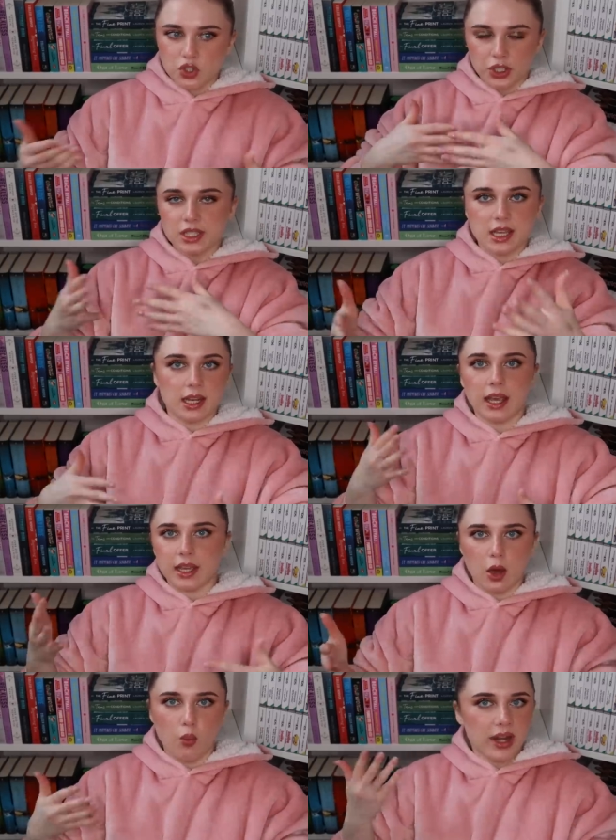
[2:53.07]
treat it
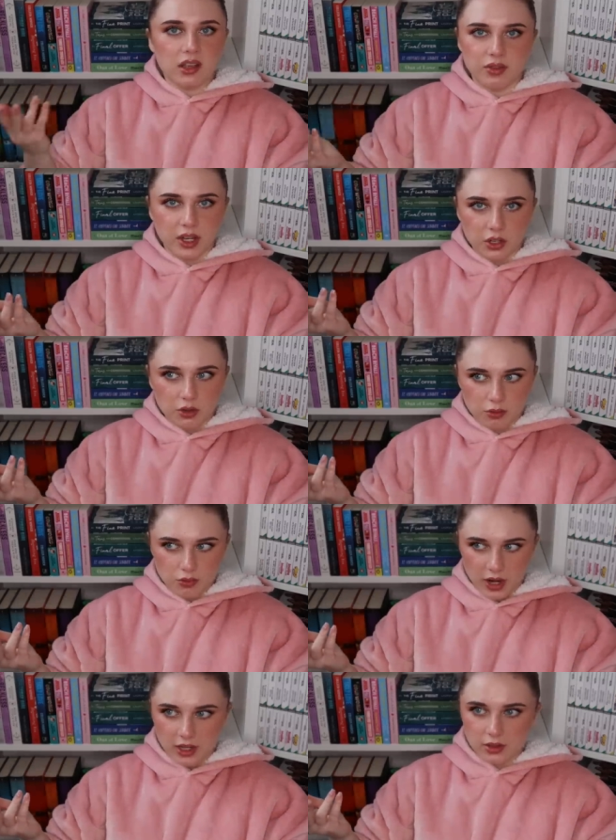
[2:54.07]
like a wedding venue,
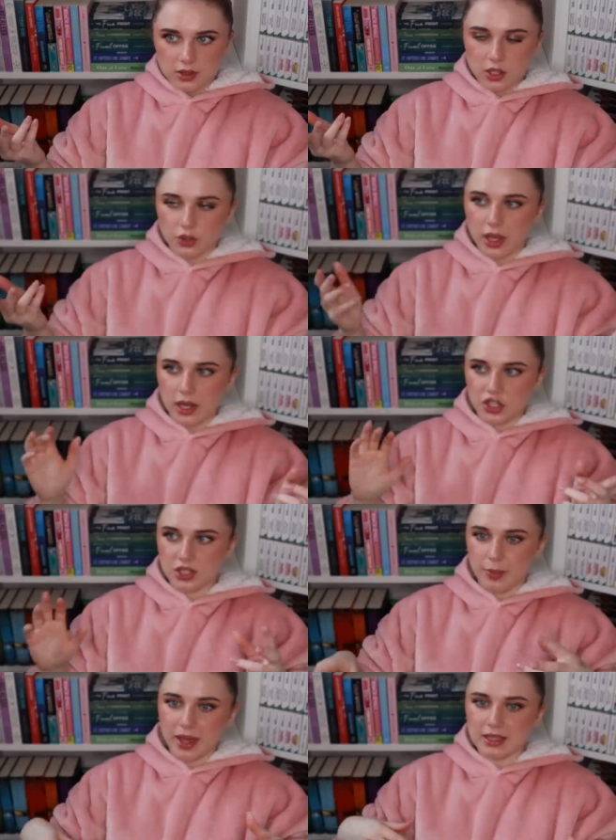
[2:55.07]
right? So it
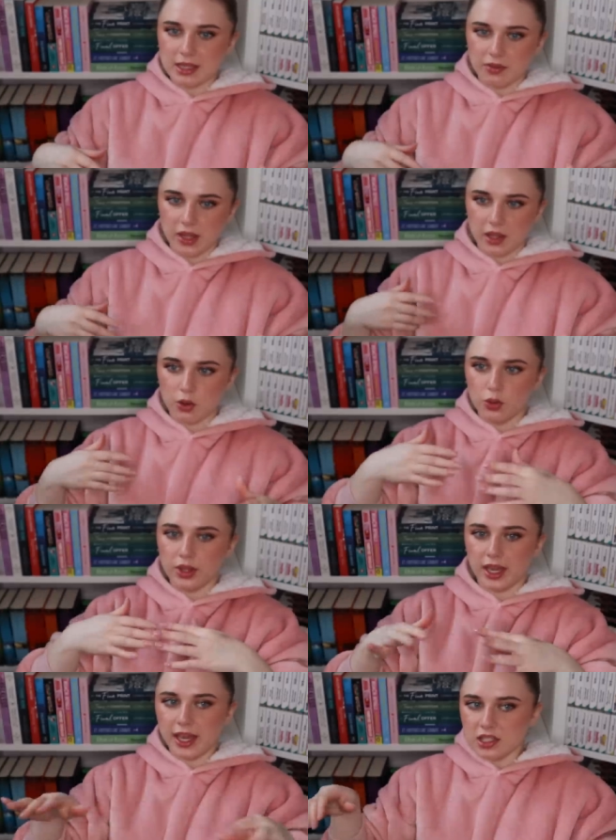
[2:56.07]
just depends if like all
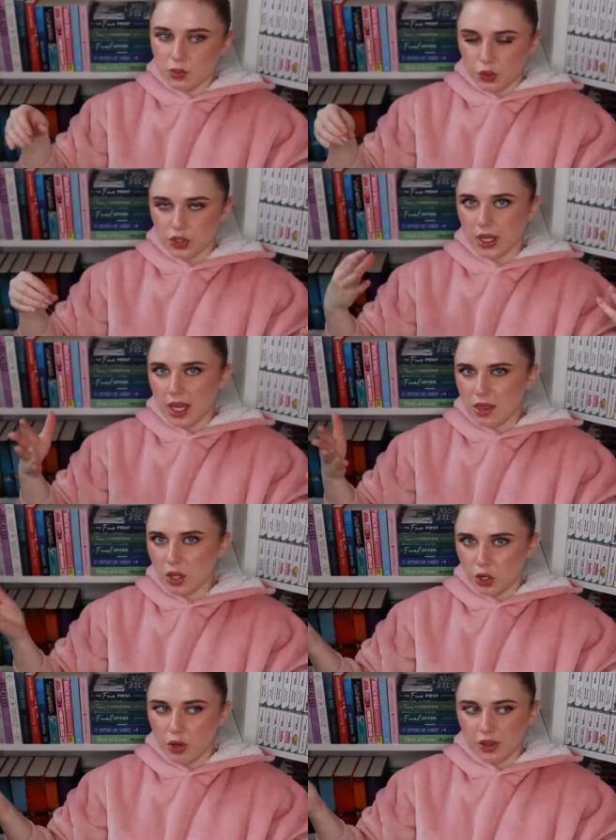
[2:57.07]
the guests were also in
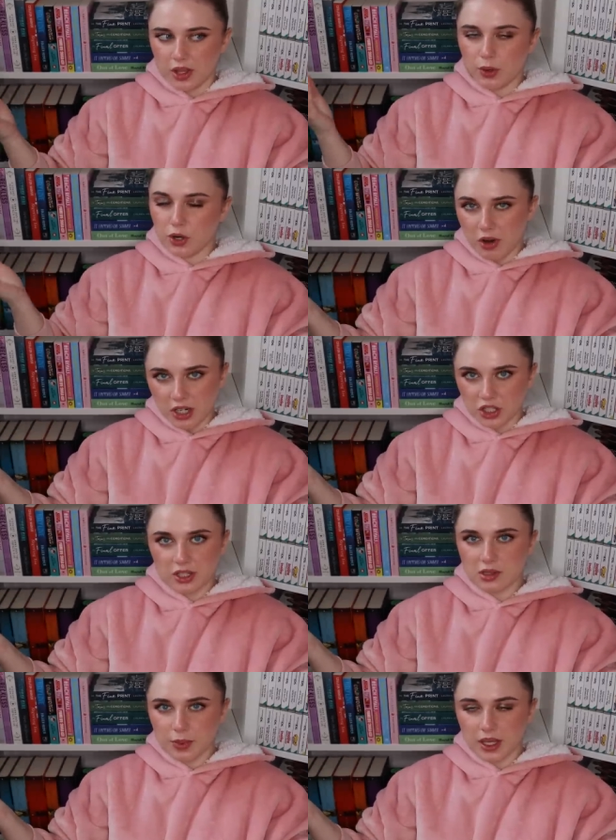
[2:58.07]
the know that they were
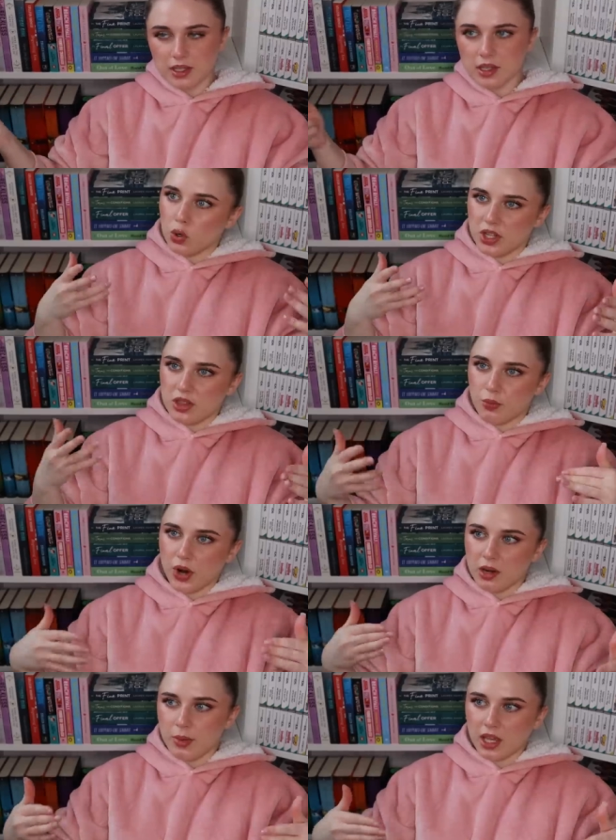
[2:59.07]
crashing this place, or did the
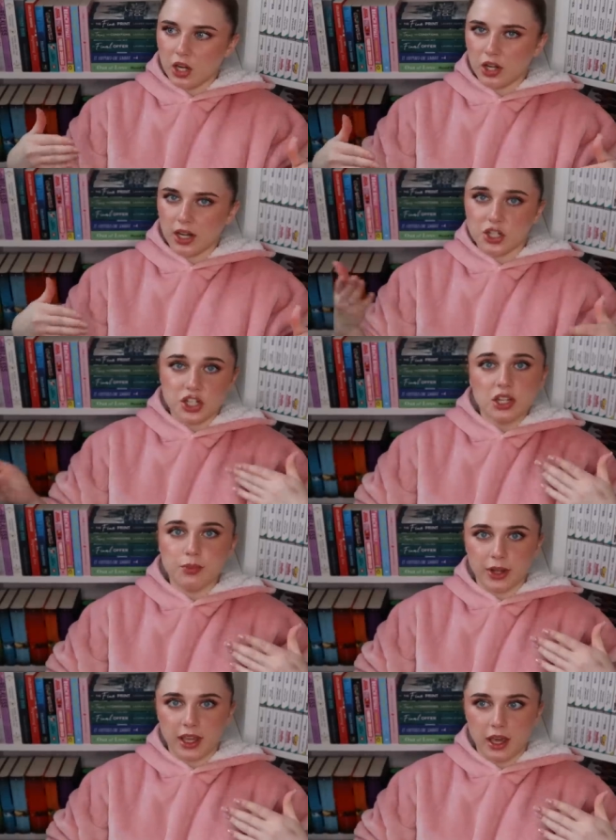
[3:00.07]
bride make it look like she
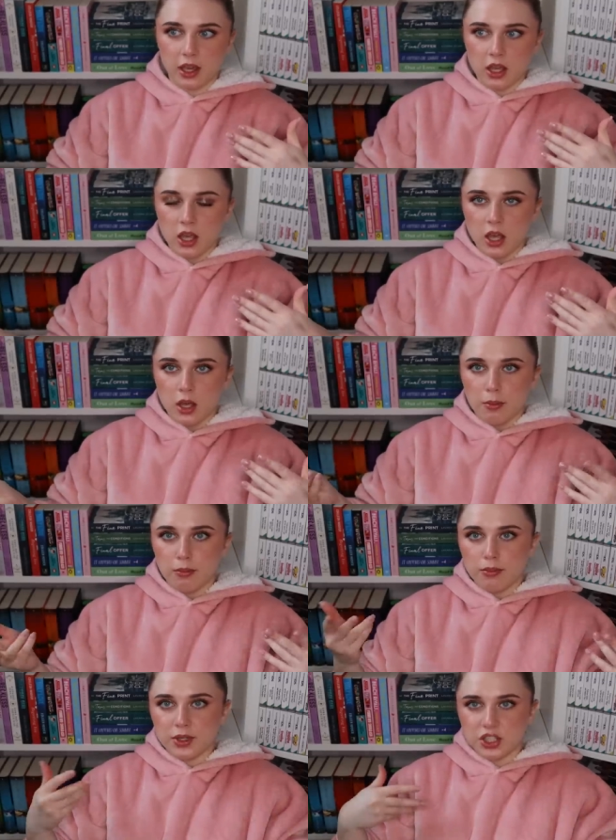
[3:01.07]
did book it?
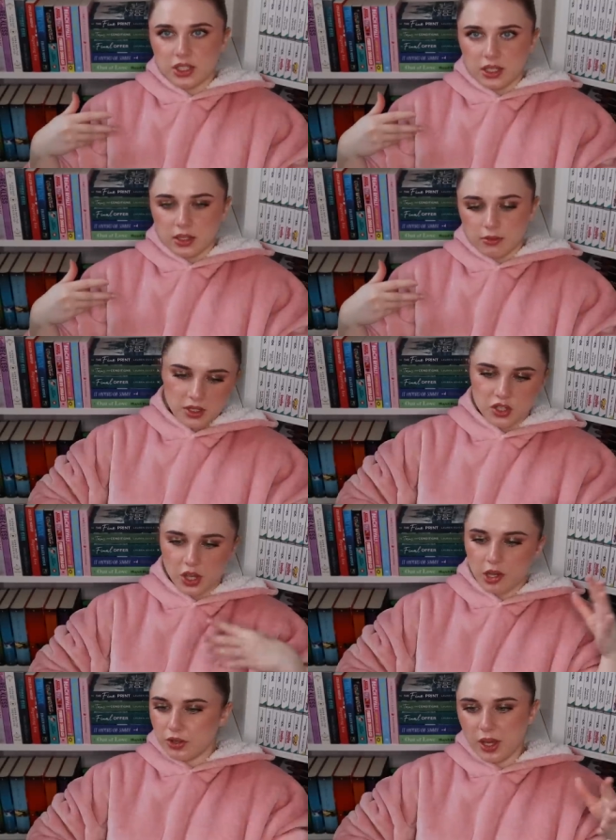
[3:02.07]
but she didn't. And so
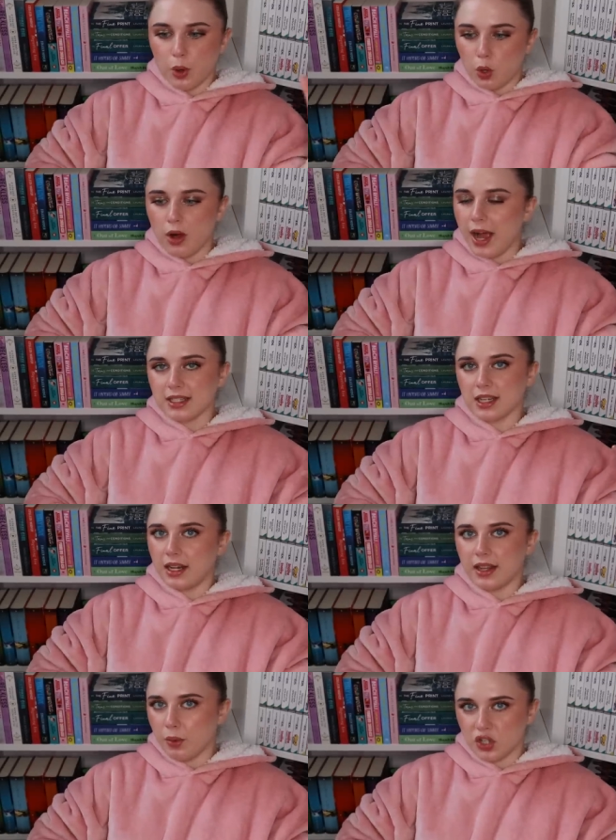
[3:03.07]
they, they were all acting
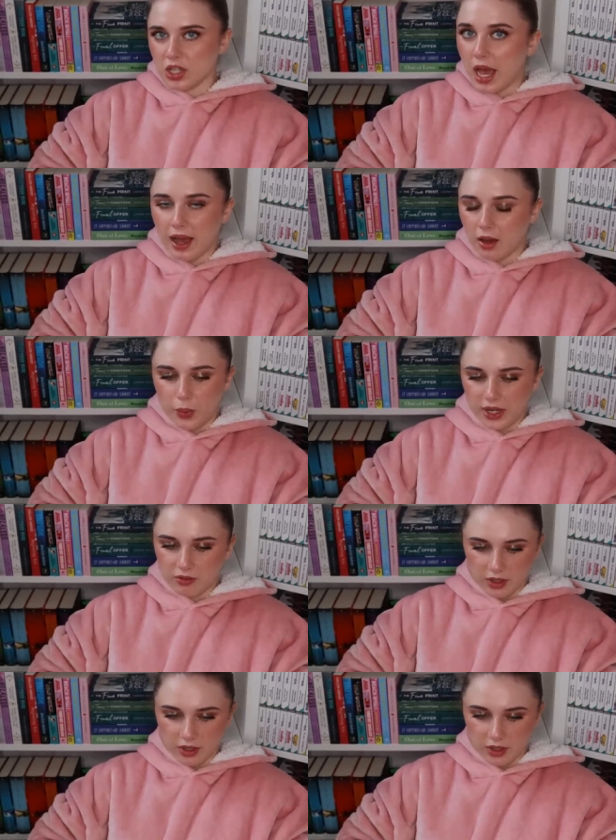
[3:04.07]
like they were just at a wedding